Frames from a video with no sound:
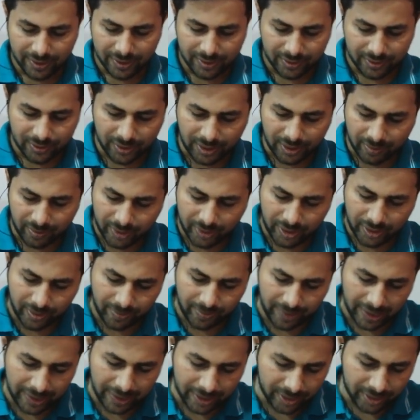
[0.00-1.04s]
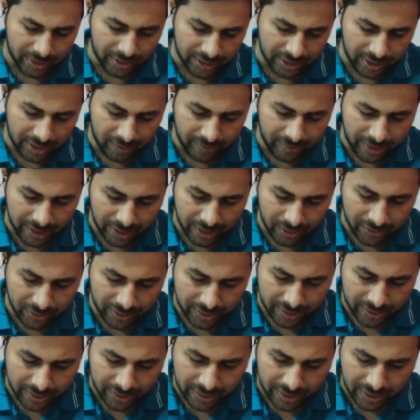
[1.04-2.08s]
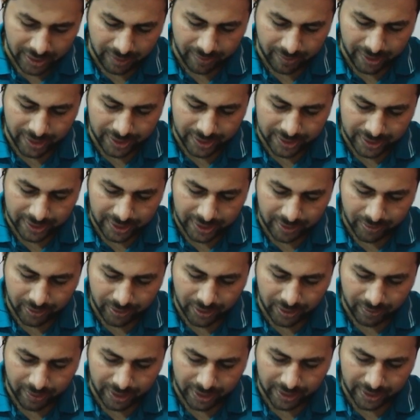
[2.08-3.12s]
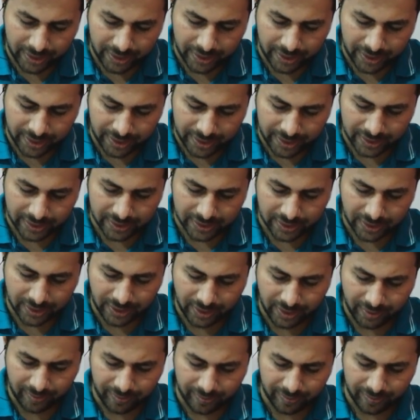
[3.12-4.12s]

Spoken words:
The number of electrons coming out doubles if you double the intensity,